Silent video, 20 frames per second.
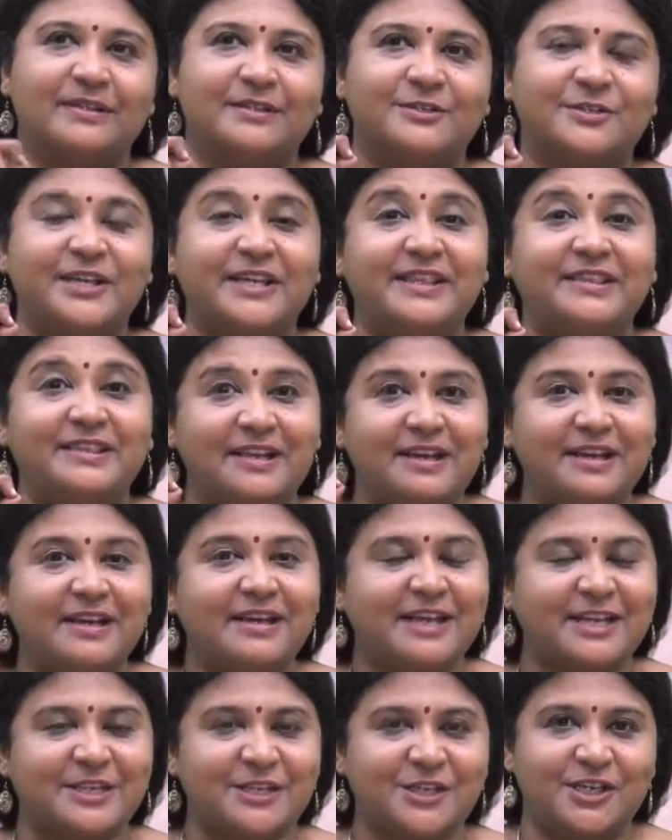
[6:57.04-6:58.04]
Sri
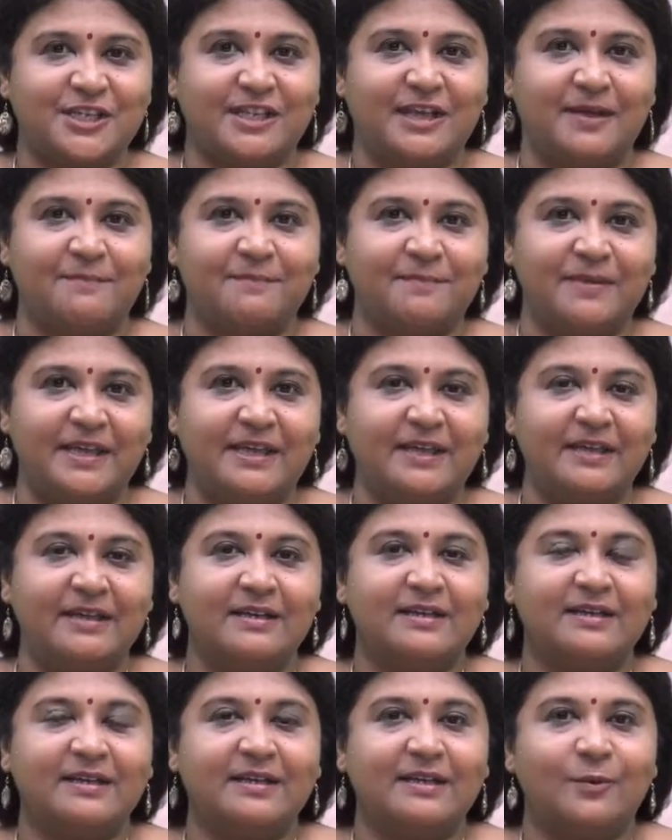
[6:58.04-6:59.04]
Tirukkachi
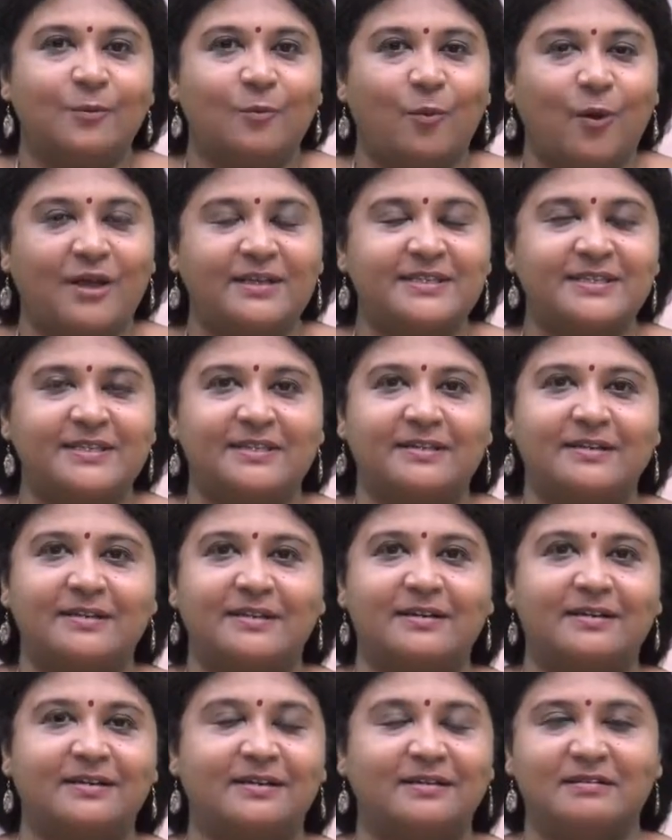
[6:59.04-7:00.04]
was
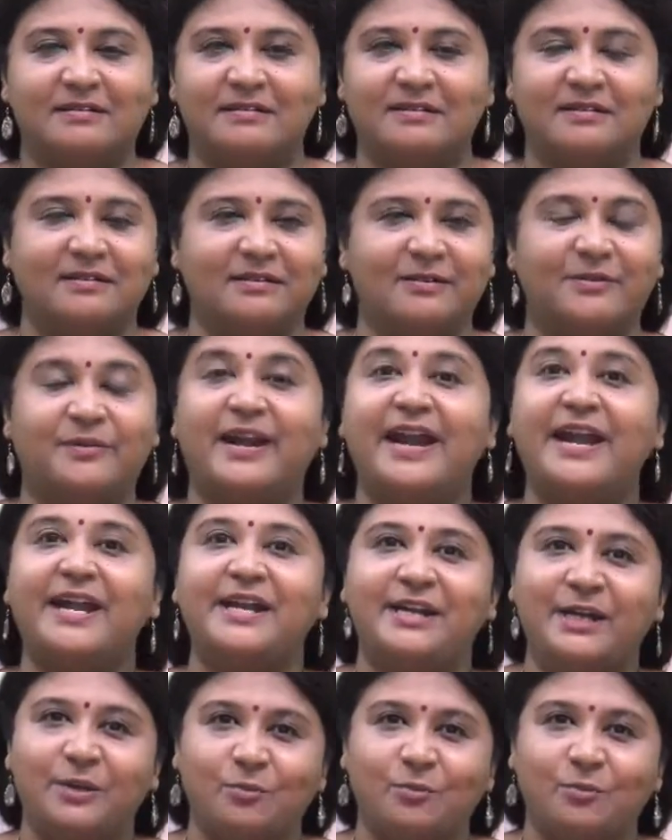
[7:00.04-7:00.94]
a great